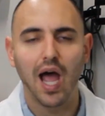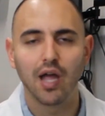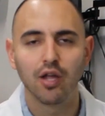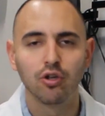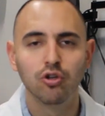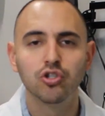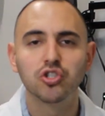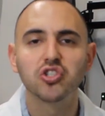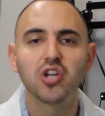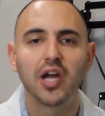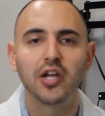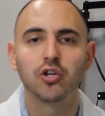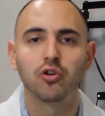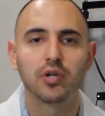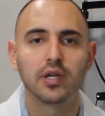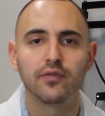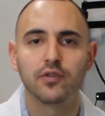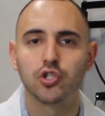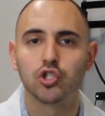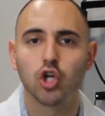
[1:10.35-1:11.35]
usually I
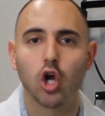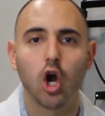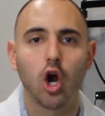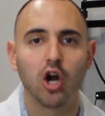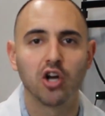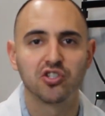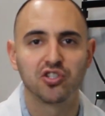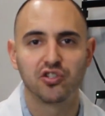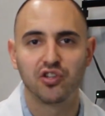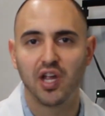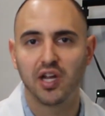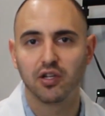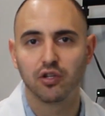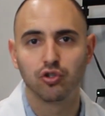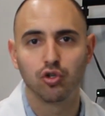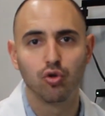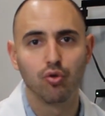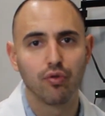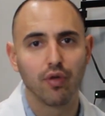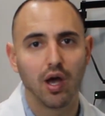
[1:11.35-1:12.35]
don't even charge to take a
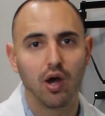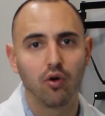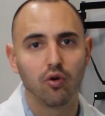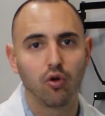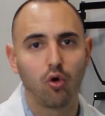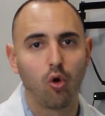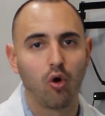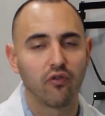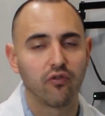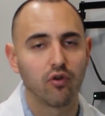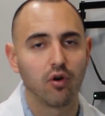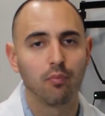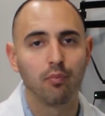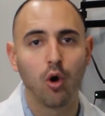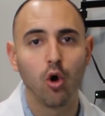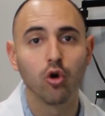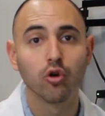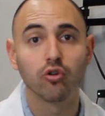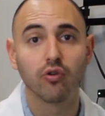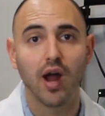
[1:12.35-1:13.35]
tooth out or for a
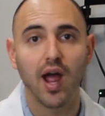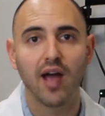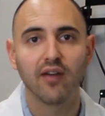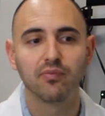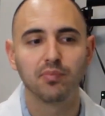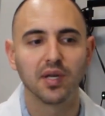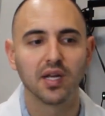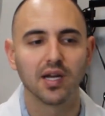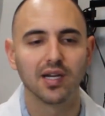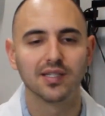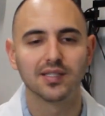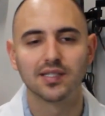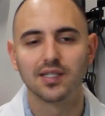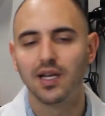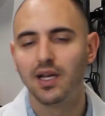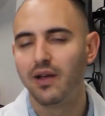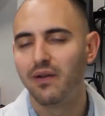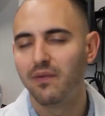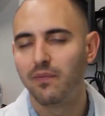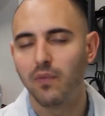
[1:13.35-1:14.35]
bone graft
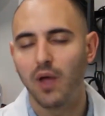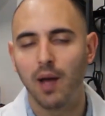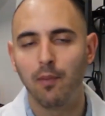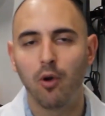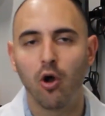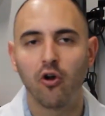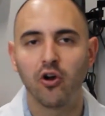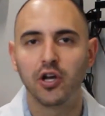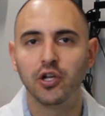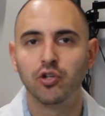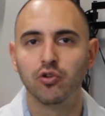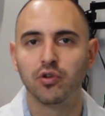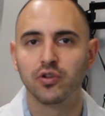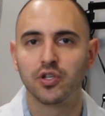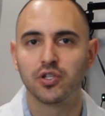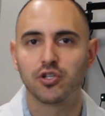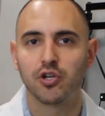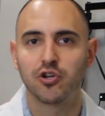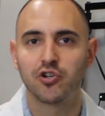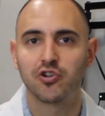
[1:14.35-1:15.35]
because I'm already doing
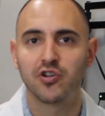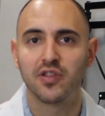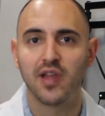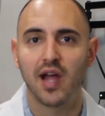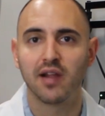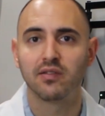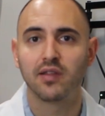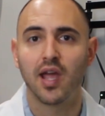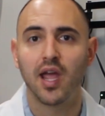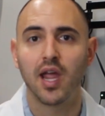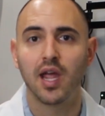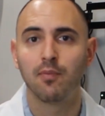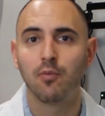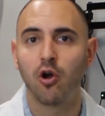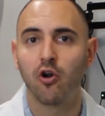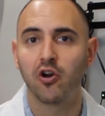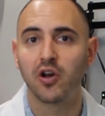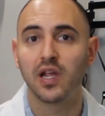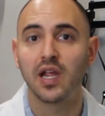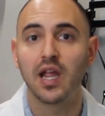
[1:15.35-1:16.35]
the surgery that day, I'm
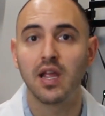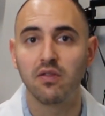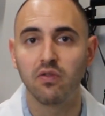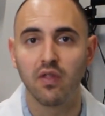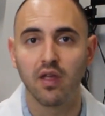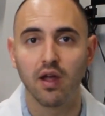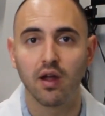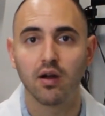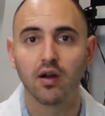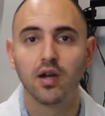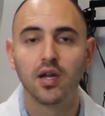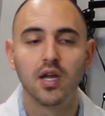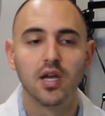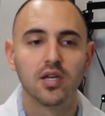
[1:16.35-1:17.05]
already in there.